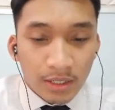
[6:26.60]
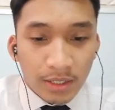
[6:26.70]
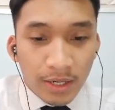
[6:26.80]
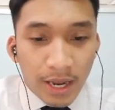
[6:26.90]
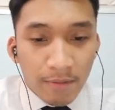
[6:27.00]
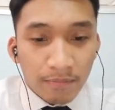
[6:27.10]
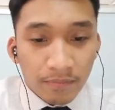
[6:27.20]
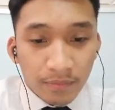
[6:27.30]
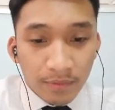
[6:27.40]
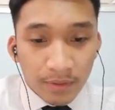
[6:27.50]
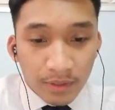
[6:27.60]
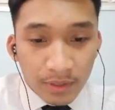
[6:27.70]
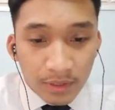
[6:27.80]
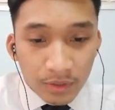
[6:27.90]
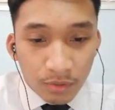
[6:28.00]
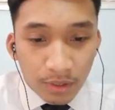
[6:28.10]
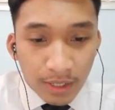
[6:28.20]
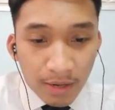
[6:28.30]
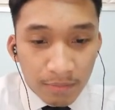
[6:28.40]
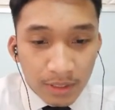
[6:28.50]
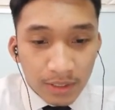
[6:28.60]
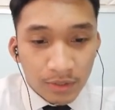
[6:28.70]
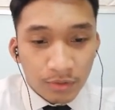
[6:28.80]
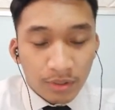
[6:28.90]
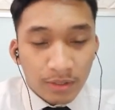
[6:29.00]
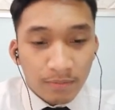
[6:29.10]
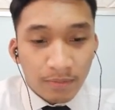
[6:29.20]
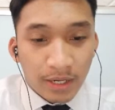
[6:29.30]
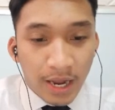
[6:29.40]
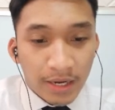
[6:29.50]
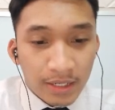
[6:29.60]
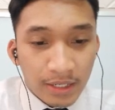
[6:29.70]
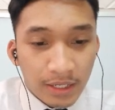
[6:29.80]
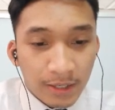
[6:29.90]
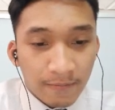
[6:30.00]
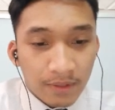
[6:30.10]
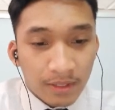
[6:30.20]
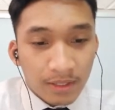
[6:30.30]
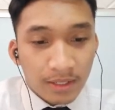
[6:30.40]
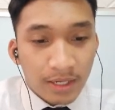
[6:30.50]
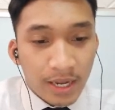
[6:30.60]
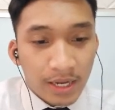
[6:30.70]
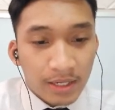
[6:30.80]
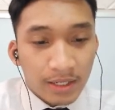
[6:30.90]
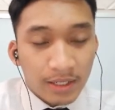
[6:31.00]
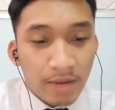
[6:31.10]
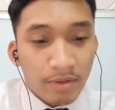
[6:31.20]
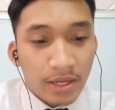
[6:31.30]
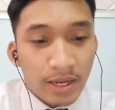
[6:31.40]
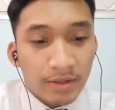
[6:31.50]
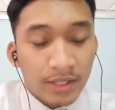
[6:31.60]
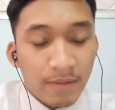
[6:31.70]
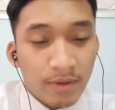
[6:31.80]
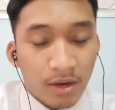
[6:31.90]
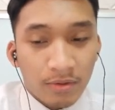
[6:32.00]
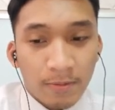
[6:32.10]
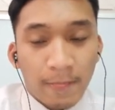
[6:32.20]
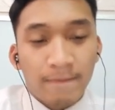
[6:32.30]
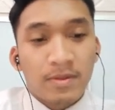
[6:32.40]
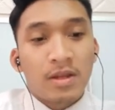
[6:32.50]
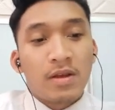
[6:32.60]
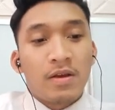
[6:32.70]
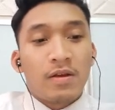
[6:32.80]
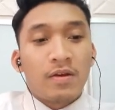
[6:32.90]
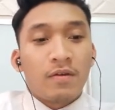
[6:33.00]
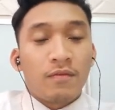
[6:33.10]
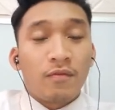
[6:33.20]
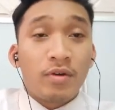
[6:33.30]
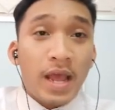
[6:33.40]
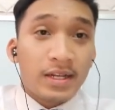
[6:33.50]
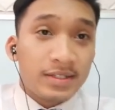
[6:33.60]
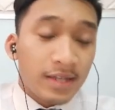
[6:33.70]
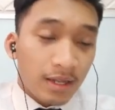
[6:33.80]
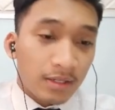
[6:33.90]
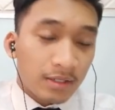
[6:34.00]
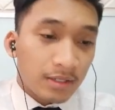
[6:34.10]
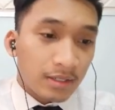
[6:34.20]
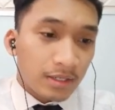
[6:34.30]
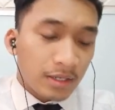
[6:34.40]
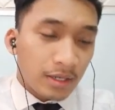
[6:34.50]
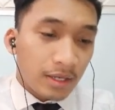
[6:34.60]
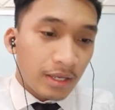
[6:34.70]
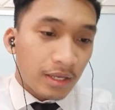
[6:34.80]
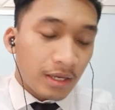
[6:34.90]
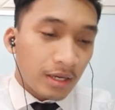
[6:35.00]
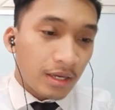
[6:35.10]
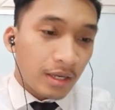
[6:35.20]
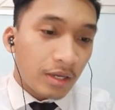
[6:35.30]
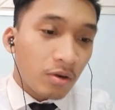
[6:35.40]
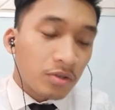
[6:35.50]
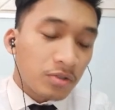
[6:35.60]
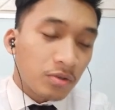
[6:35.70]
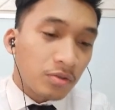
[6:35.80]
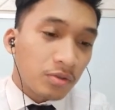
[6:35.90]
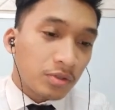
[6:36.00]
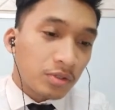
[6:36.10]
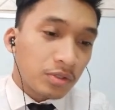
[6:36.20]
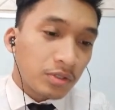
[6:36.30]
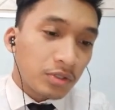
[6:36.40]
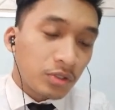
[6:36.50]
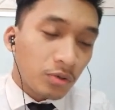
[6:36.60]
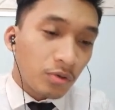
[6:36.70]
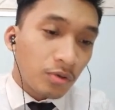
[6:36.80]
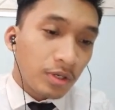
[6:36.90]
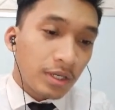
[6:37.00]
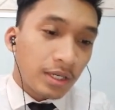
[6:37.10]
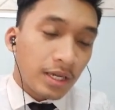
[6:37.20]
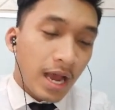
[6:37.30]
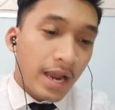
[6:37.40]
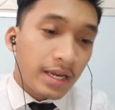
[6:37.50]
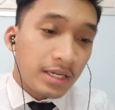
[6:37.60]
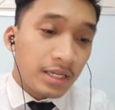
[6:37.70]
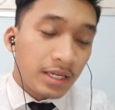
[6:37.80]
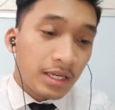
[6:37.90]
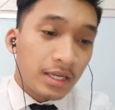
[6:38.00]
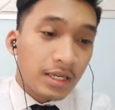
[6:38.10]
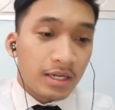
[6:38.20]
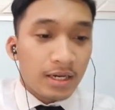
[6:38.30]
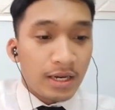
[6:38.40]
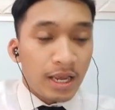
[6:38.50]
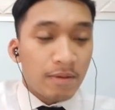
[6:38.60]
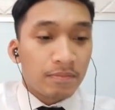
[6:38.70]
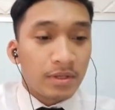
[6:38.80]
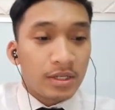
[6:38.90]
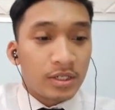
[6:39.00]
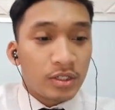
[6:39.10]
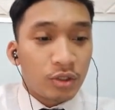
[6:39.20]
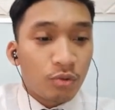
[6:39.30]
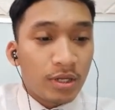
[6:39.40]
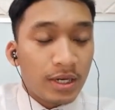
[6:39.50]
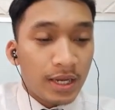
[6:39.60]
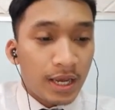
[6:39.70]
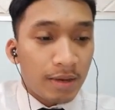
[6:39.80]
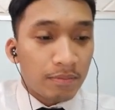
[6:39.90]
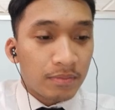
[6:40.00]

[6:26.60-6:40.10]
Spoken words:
name, student number, student print ID, date, time in, and time out. For the Excel, it also show the ID, the name, student name,